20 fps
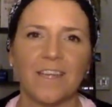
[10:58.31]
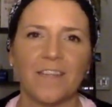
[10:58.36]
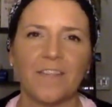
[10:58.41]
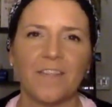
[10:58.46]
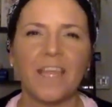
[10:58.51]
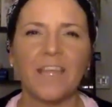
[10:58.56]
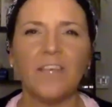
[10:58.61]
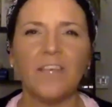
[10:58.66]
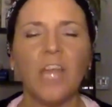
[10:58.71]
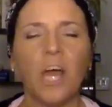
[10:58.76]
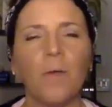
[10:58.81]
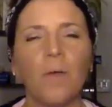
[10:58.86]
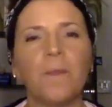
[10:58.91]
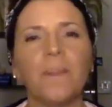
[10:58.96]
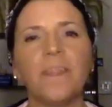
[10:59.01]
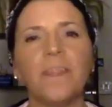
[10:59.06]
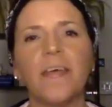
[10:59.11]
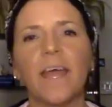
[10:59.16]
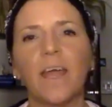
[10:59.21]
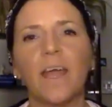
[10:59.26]
They know
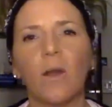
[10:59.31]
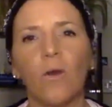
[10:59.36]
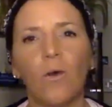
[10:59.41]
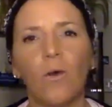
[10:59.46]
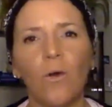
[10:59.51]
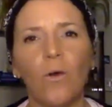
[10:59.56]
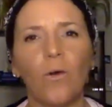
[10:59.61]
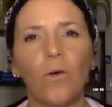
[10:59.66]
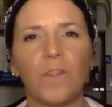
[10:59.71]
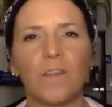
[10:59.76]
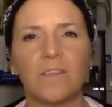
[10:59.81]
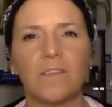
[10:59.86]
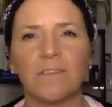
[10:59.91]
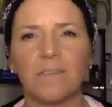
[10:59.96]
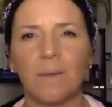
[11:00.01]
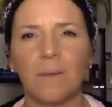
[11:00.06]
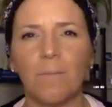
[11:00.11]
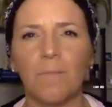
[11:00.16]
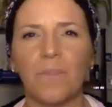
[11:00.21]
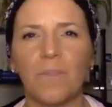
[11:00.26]
in their core that
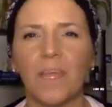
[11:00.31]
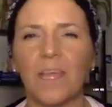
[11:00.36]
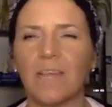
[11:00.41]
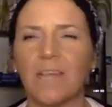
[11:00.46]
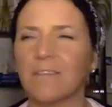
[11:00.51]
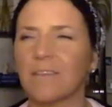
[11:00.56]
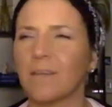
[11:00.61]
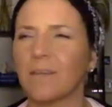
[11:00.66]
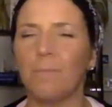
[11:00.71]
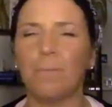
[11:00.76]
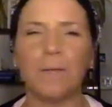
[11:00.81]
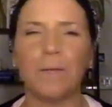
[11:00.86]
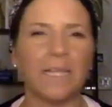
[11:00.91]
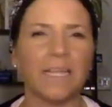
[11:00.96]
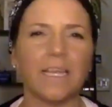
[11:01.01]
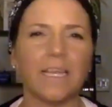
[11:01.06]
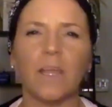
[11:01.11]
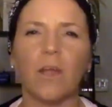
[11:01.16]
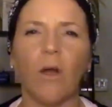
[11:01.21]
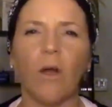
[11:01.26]
something is
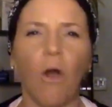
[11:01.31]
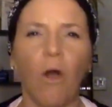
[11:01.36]
completely